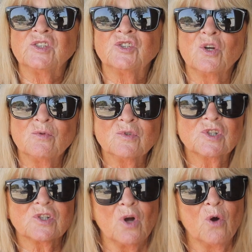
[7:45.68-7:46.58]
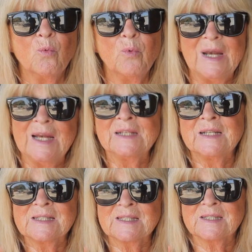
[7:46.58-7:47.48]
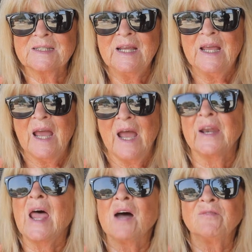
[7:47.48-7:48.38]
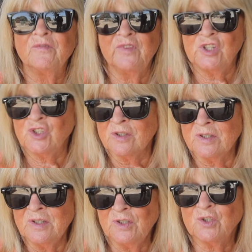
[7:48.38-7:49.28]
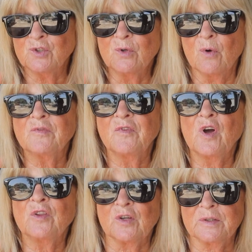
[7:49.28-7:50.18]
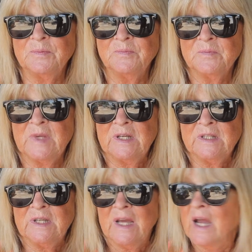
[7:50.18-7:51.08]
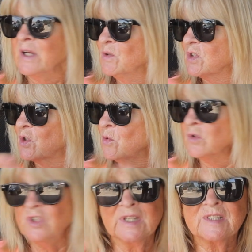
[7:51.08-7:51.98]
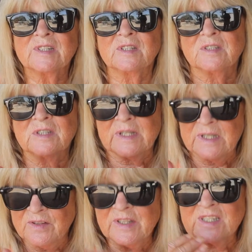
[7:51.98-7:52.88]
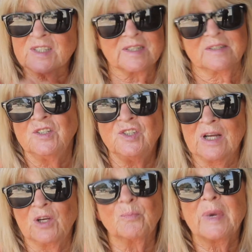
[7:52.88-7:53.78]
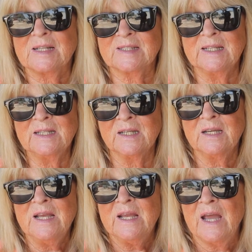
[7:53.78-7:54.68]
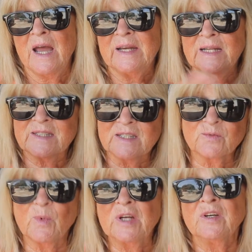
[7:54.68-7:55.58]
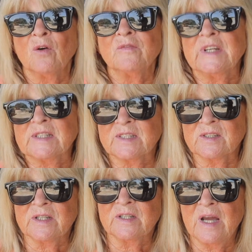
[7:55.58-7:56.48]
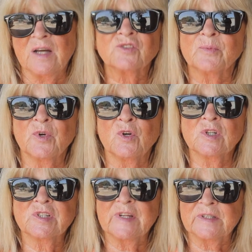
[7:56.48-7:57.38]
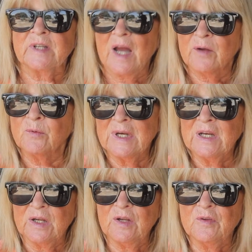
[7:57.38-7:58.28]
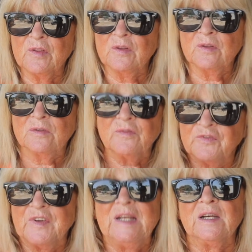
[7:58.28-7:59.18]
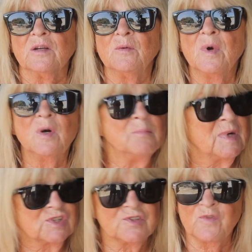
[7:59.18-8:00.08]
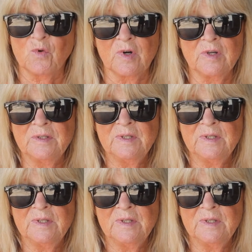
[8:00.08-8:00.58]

that shows a willingness and have a vision to go further. And you saw just uh, this Jalo Plastic and it is one of these uh, entrepreneurs that I really feel much for.